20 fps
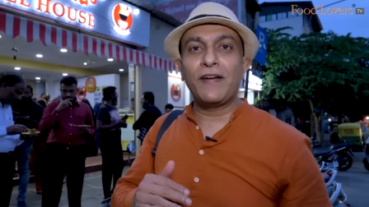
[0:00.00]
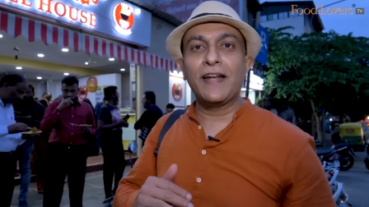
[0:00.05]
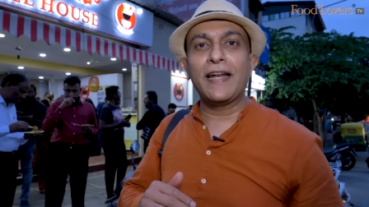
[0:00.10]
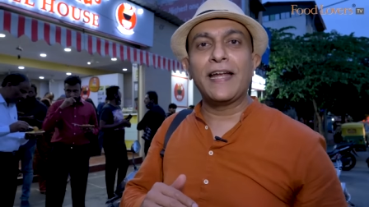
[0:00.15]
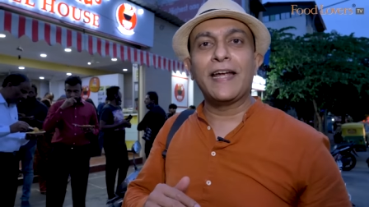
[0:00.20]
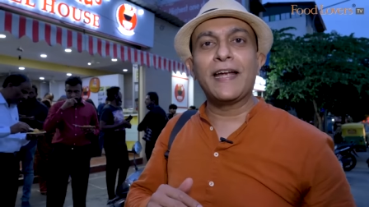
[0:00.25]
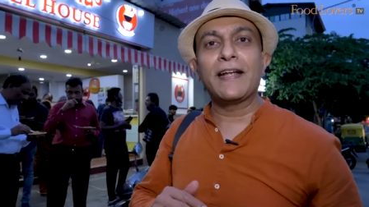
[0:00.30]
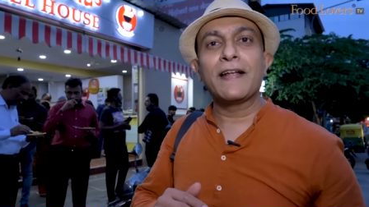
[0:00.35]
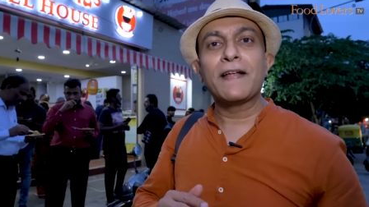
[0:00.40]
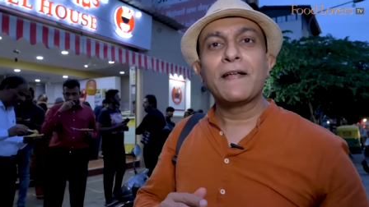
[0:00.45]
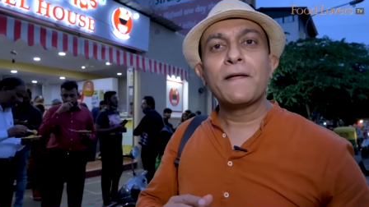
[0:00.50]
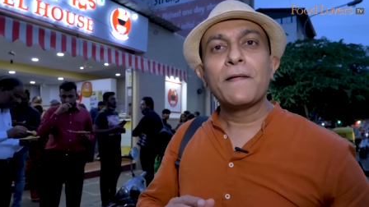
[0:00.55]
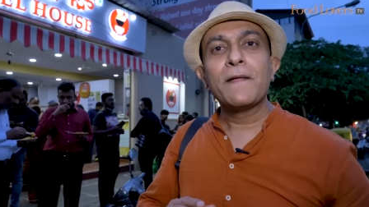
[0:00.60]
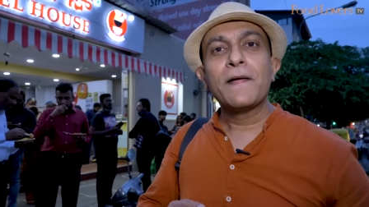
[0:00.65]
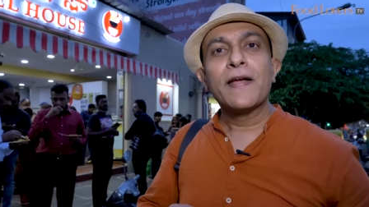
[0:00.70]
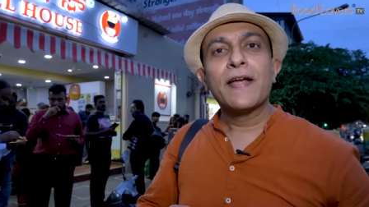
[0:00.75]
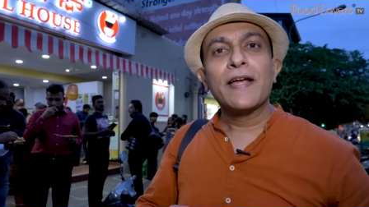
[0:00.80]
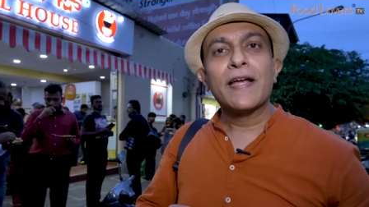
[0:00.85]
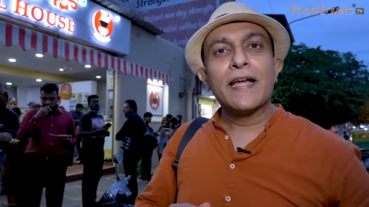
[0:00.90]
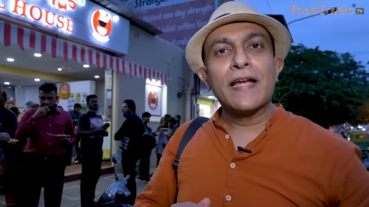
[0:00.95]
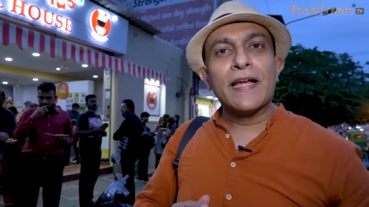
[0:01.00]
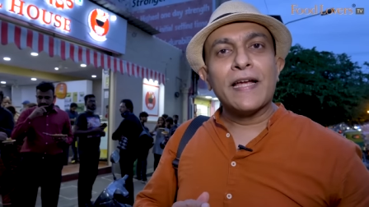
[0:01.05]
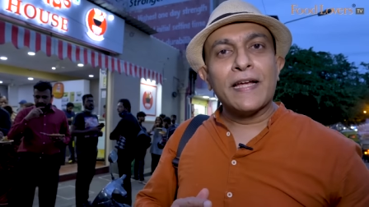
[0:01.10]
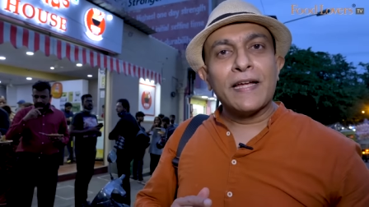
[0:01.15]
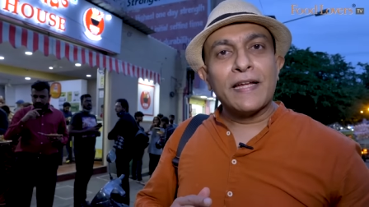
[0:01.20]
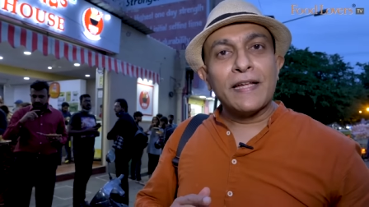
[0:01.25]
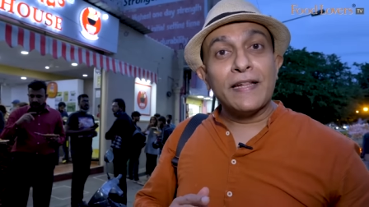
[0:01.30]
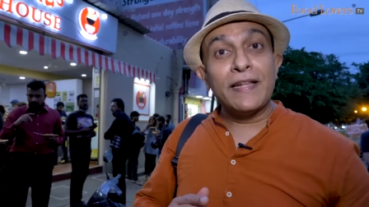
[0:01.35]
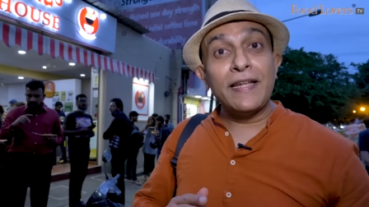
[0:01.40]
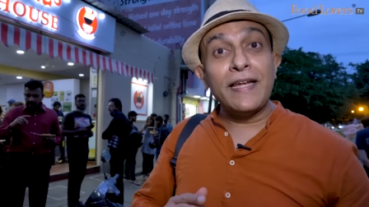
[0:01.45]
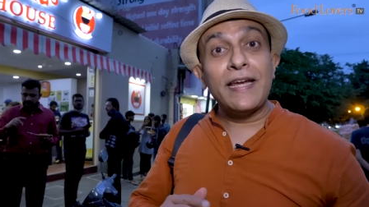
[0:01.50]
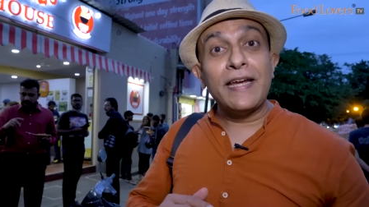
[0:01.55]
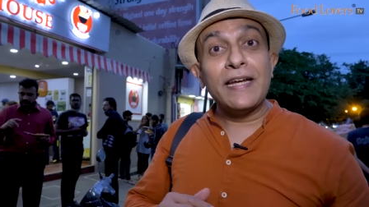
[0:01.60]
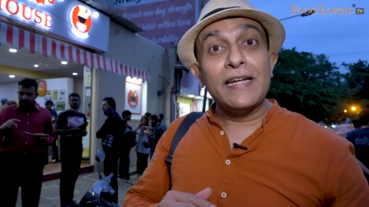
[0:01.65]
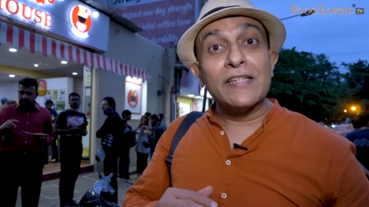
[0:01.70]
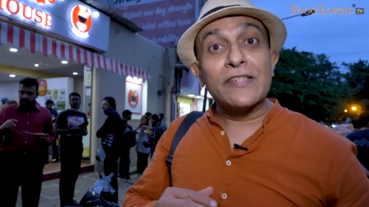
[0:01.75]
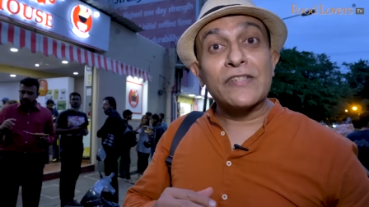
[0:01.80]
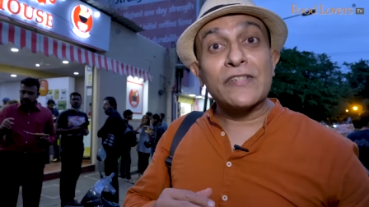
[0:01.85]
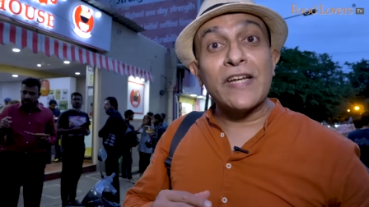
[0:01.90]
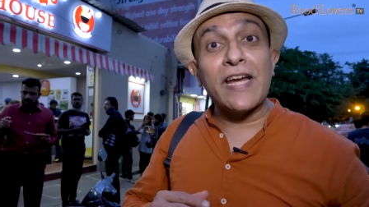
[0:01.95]
feeling
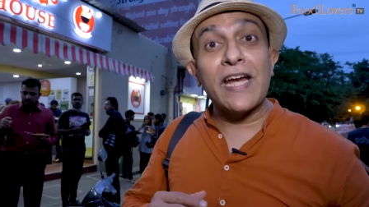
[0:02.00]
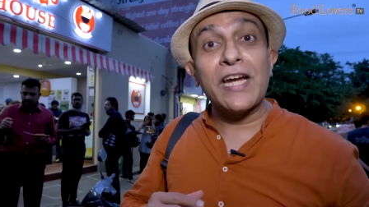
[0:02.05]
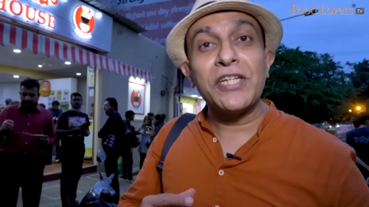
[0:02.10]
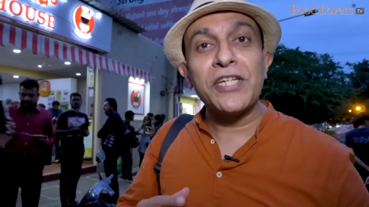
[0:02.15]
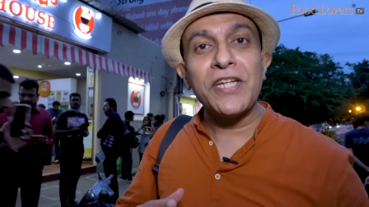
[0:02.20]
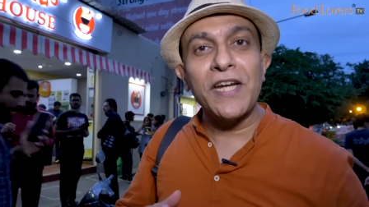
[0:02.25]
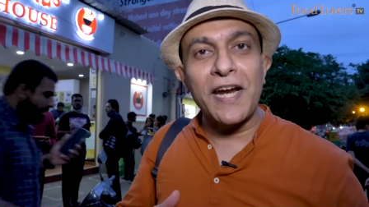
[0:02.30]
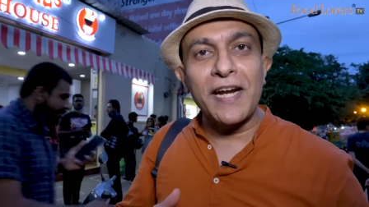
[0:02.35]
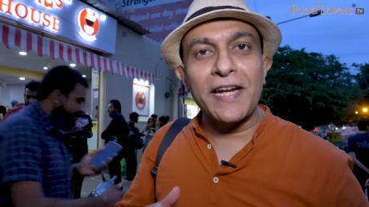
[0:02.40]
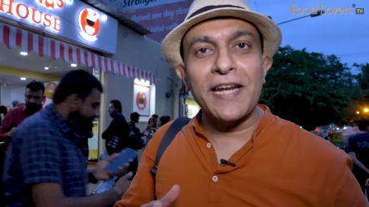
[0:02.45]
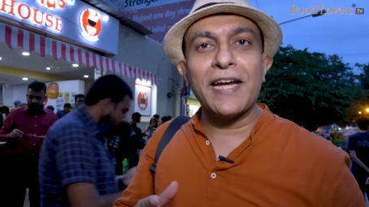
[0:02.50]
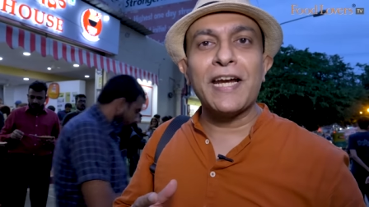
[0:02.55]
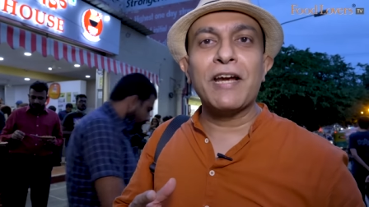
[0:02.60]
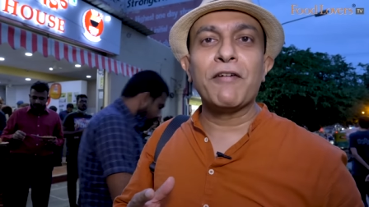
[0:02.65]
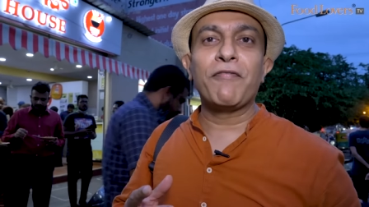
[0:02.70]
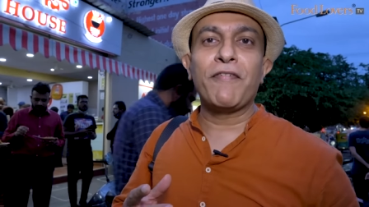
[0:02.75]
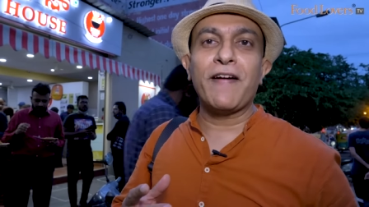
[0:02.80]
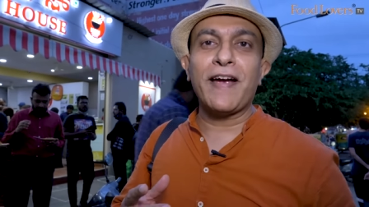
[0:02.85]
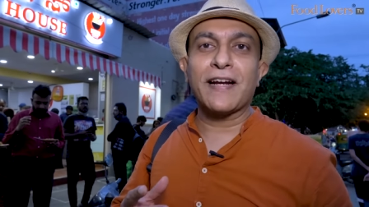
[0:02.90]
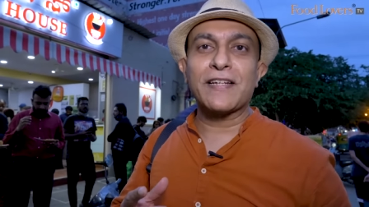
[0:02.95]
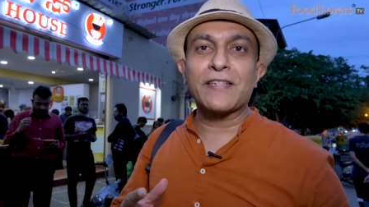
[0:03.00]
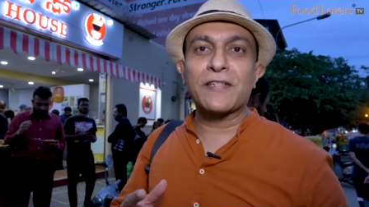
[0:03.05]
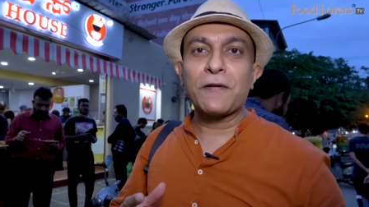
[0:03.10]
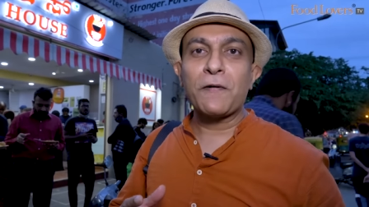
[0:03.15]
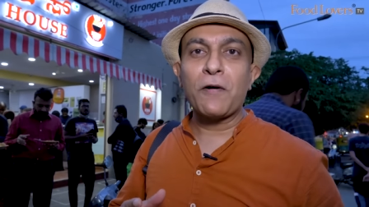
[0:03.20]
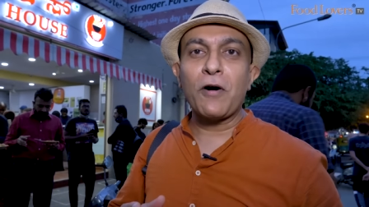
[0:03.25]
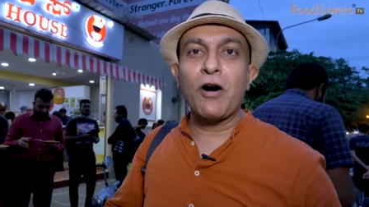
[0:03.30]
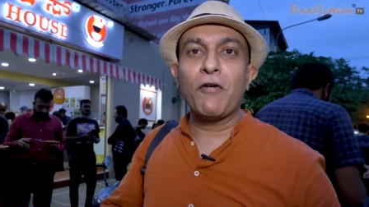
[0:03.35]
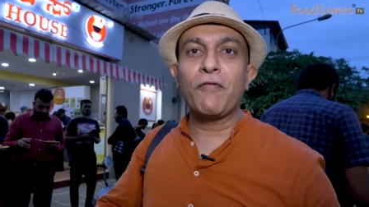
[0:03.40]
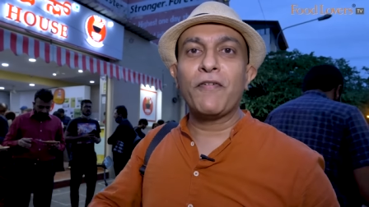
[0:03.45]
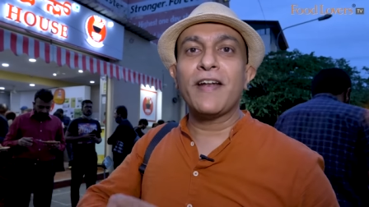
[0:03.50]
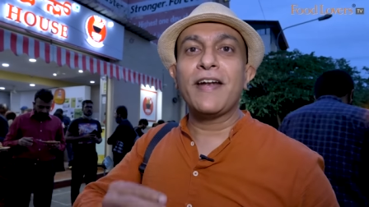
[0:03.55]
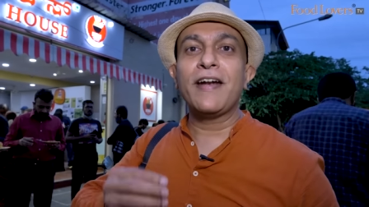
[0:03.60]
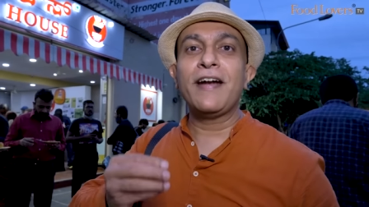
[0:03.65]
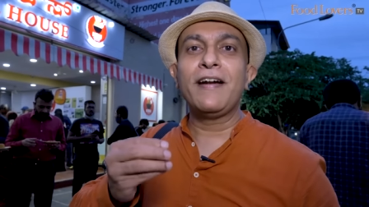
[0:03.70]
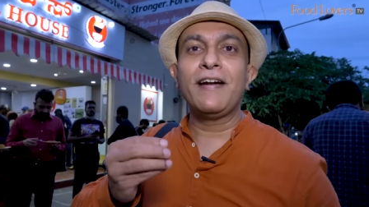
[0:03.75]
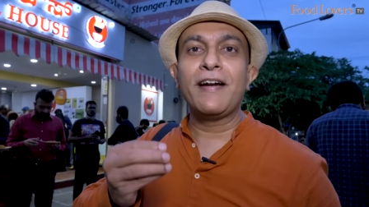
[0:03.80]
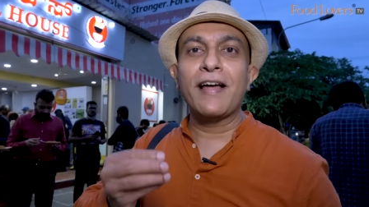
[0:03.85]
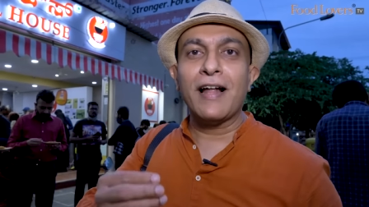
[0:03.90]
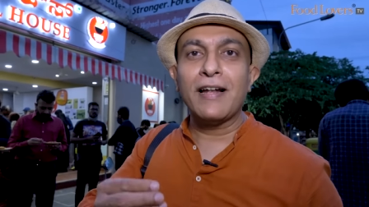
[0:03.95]
the satiating effects of an
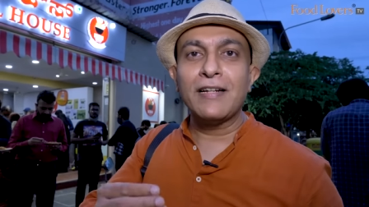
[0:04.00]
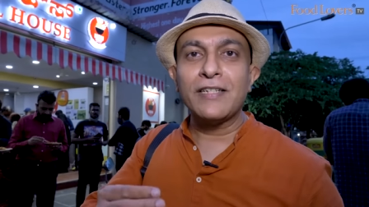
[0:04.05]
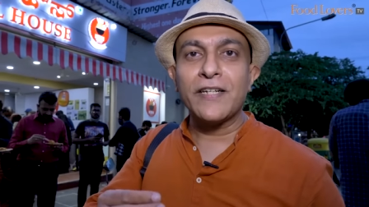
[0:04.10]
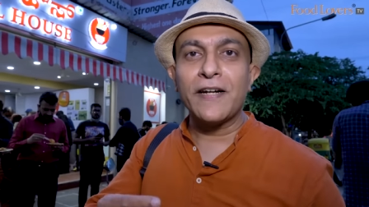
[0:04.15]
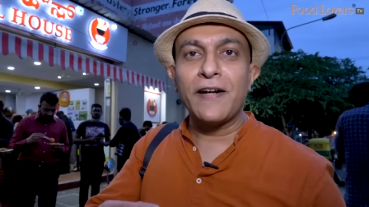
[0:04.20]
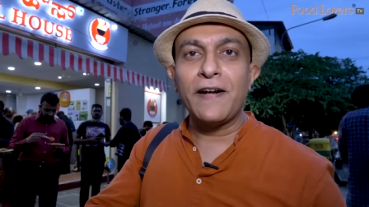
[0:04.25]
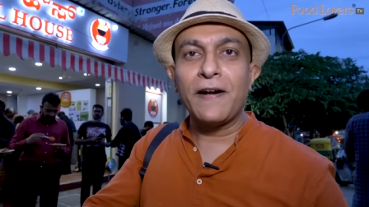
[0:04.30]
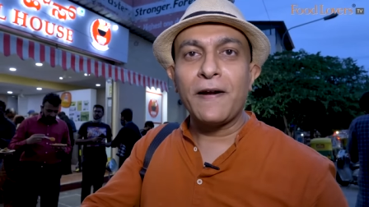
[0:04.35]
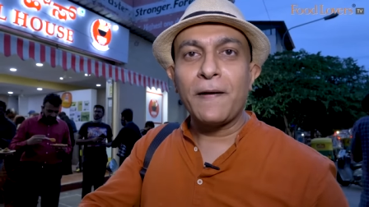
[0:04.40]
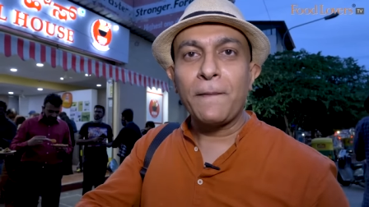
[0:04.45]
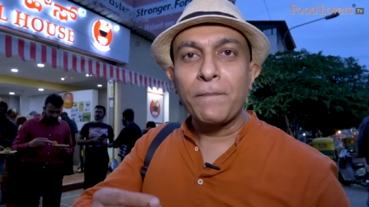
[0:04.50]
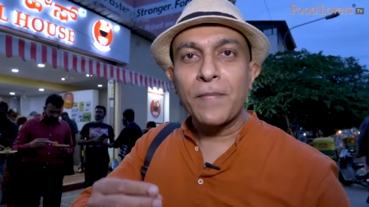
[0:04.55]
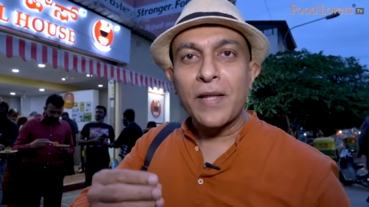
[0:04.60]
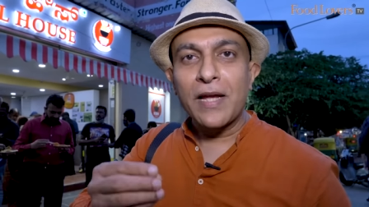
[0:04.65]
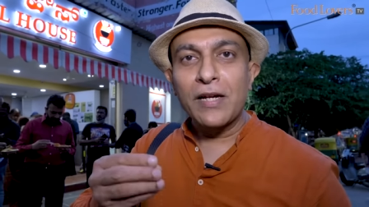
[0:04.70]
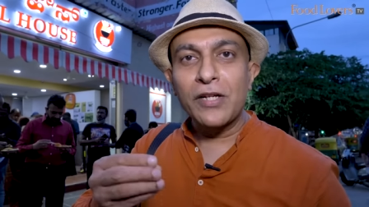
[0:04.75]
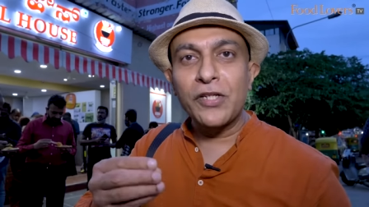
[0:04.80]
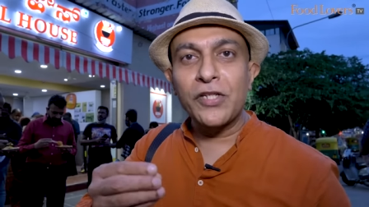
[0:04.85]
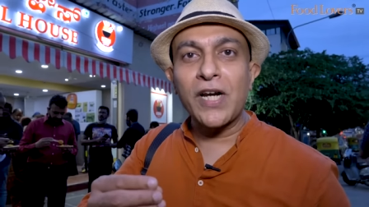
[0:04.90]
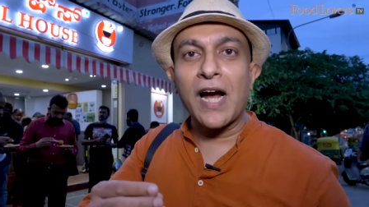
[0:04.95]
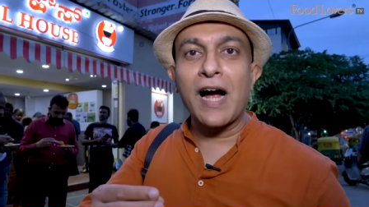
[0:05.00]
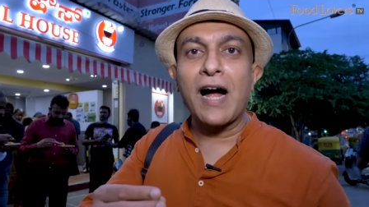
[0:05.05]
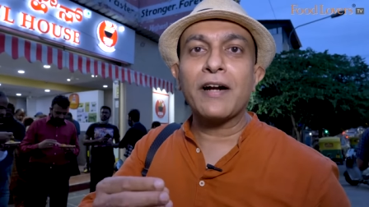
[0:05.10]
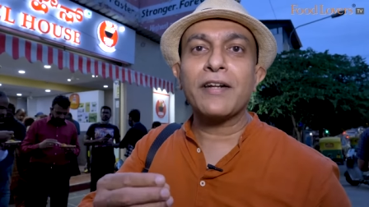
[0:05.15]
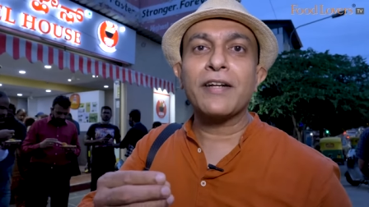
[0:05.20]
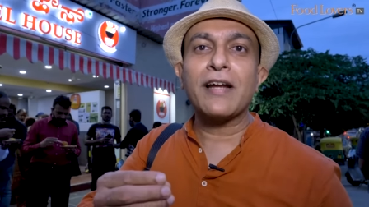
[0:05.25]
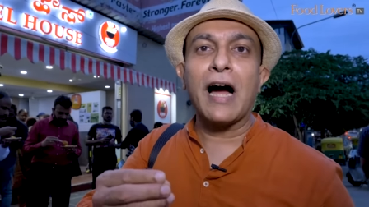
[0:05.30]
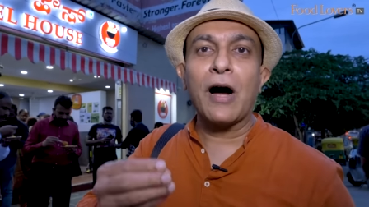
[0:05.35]
indulgent chaat